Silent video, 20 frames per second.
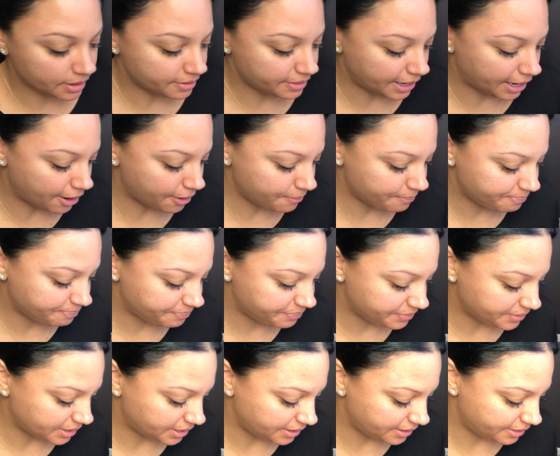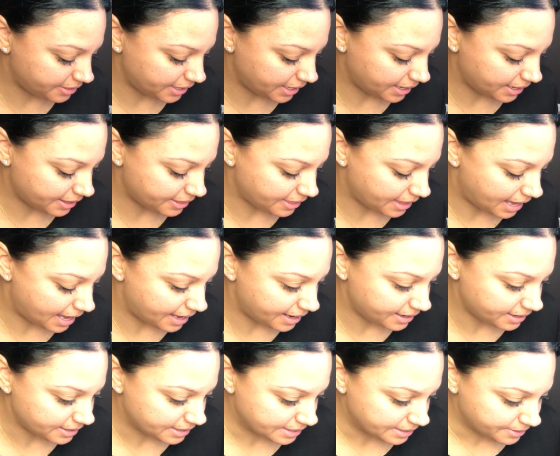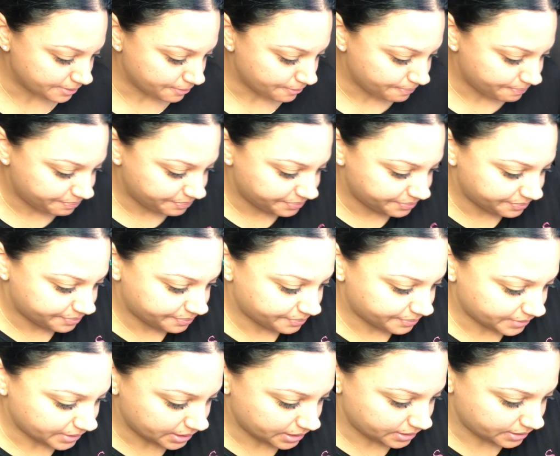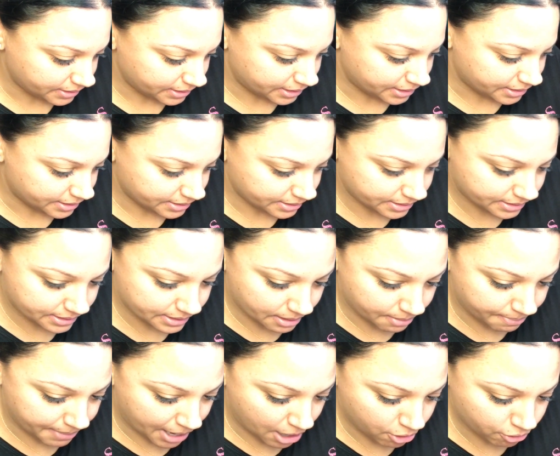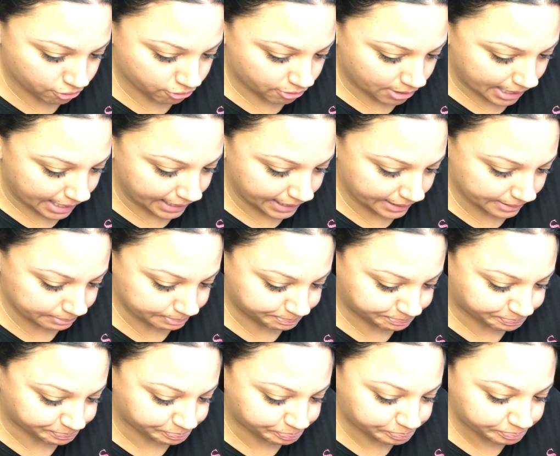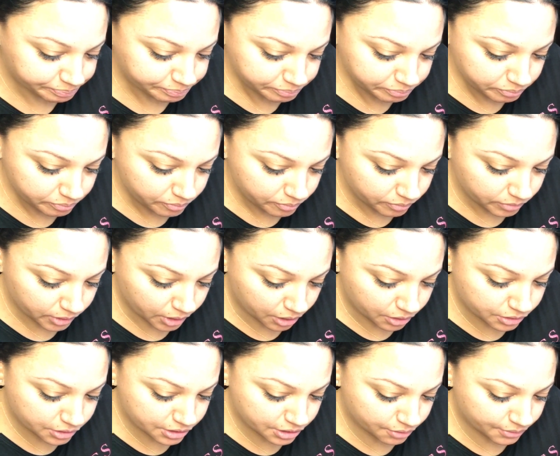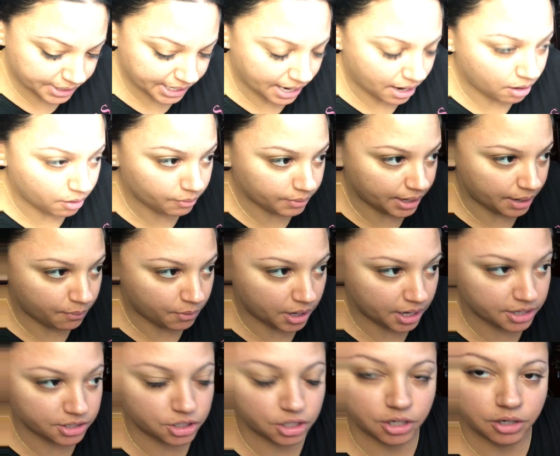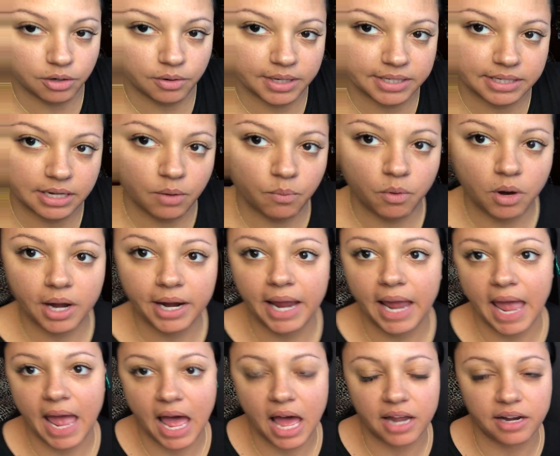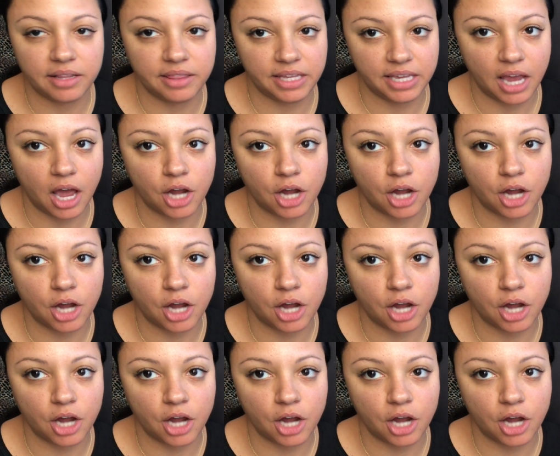there. I think that is about right. So now what I want to do is I want to add the